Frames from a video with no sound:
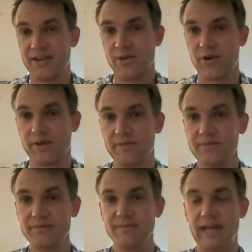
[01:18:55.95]
Or
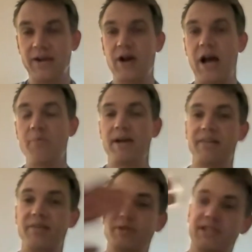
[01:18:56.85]
I don't know how many
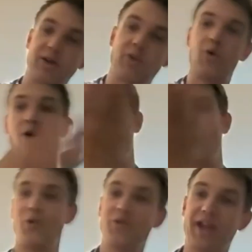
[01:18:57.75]
of them it's like, whoa,